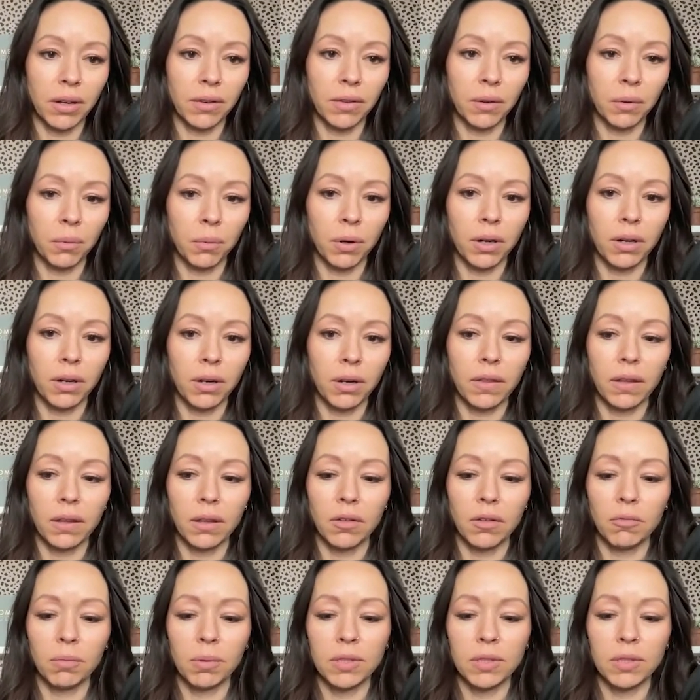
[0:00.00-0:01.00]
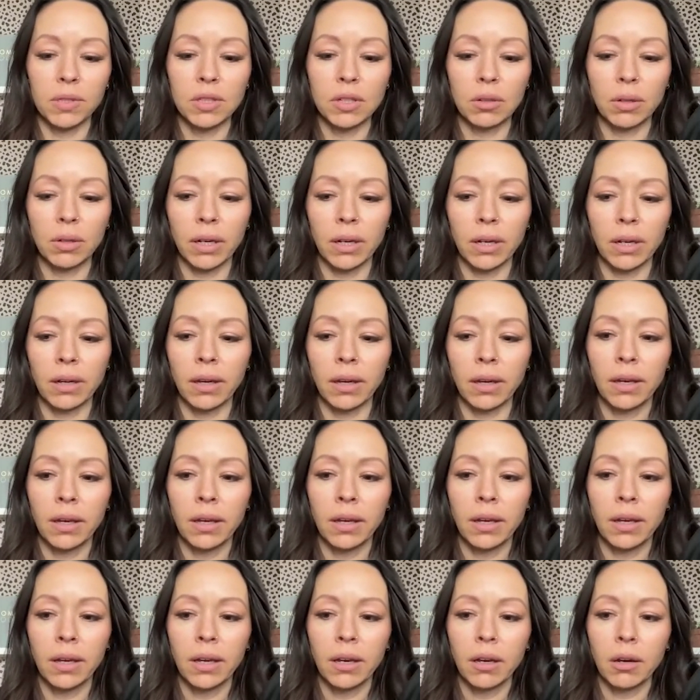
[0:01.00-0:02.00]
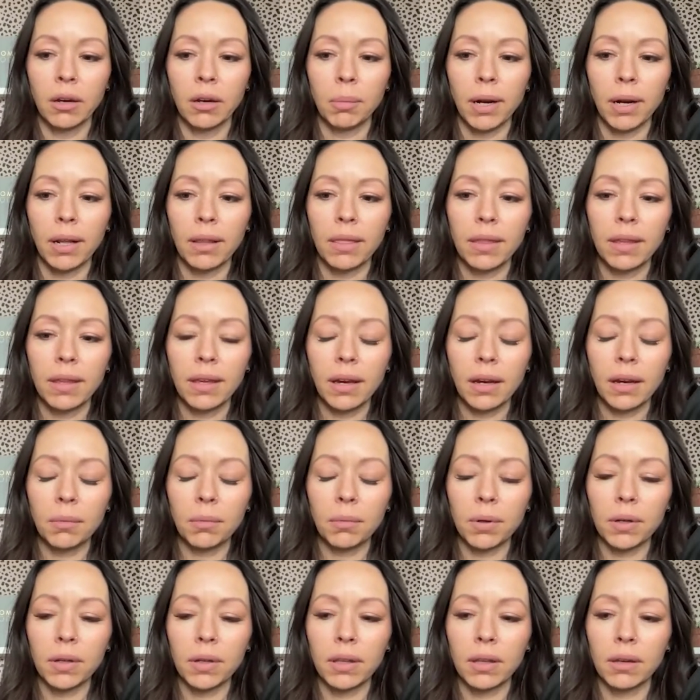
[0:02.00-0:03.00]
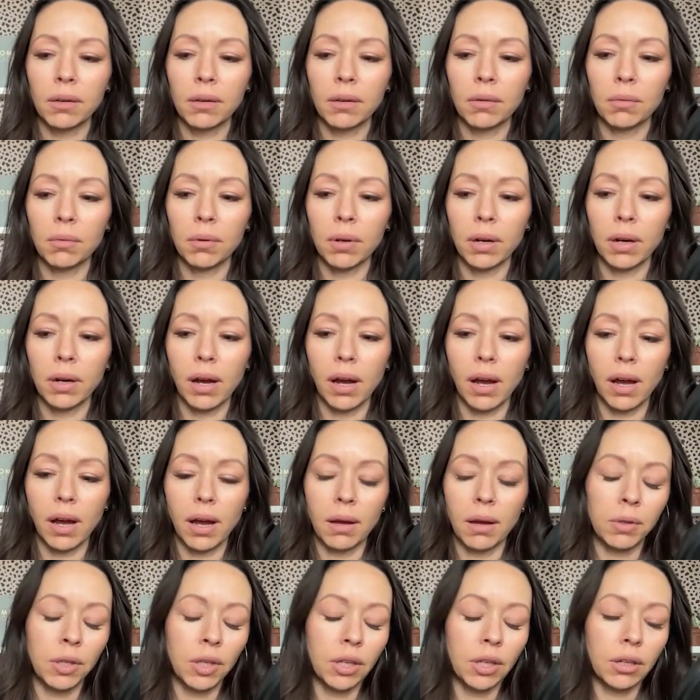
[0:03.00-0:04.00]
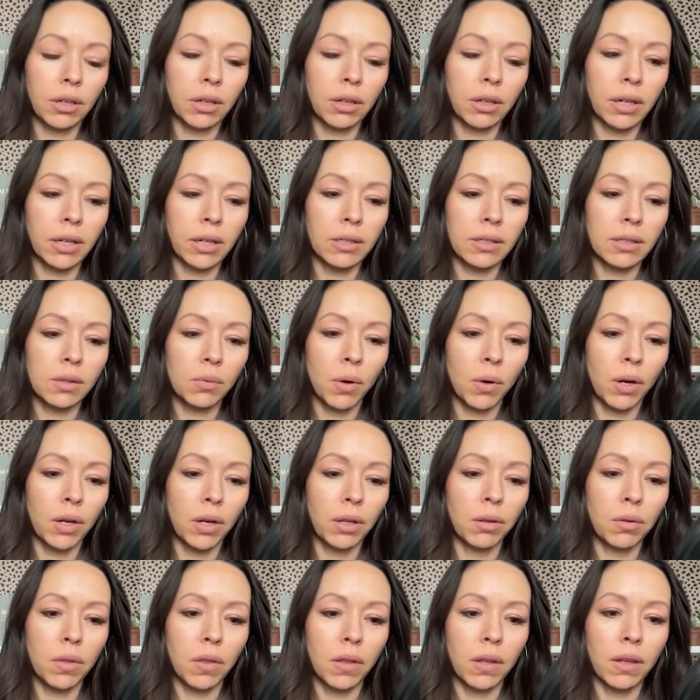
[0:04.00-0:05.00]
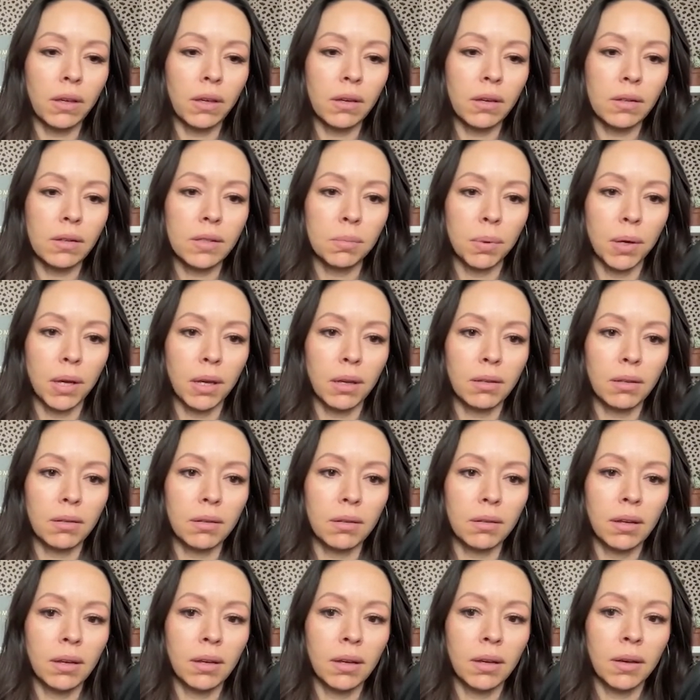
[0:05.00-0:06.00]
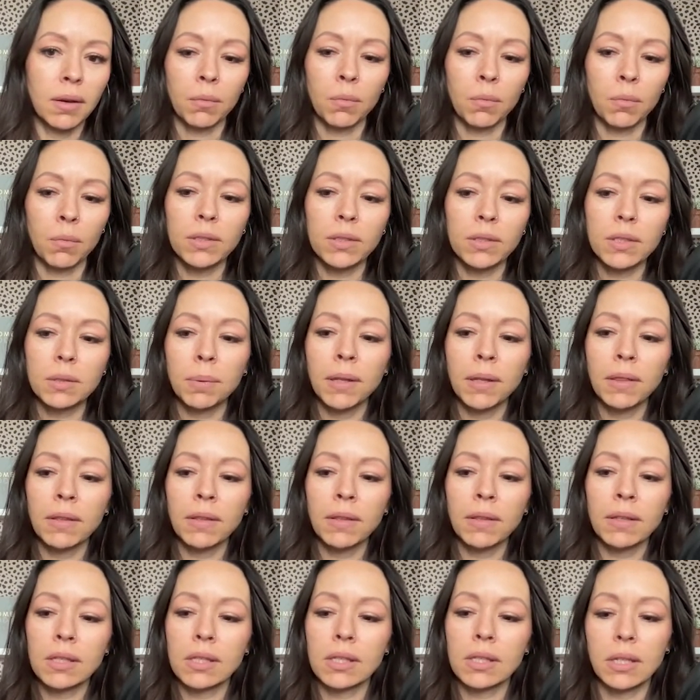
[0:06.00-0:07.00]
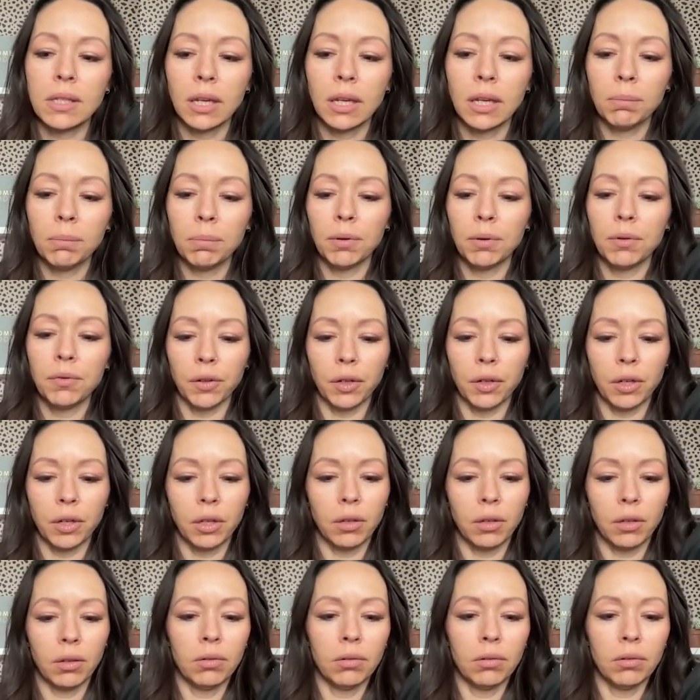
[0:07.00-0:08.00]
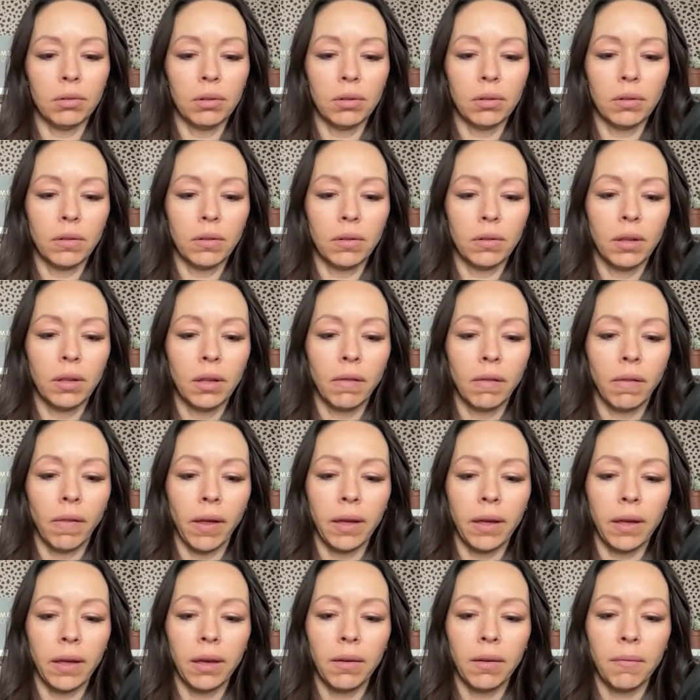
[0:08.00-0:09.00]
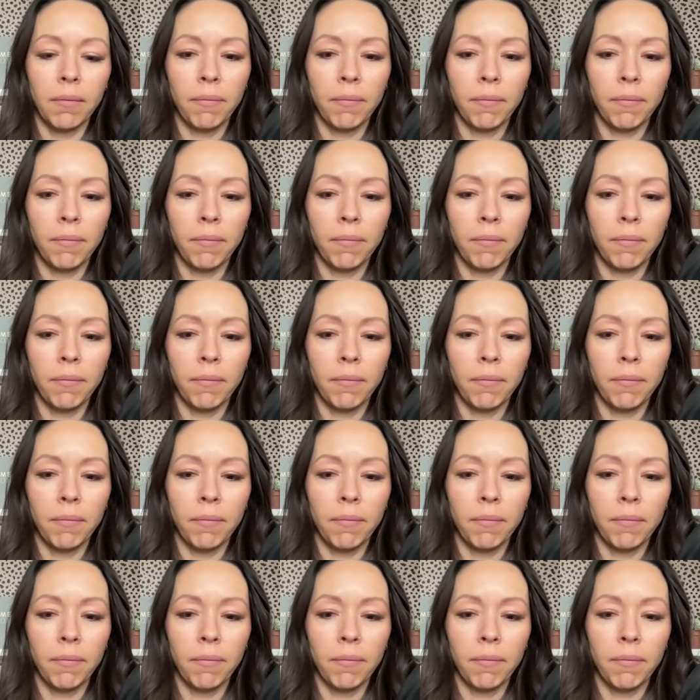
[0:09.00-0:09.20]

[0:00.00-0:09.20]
and the work that you've been doing. But I think I'm curious what you think what's been the staple for you? Like,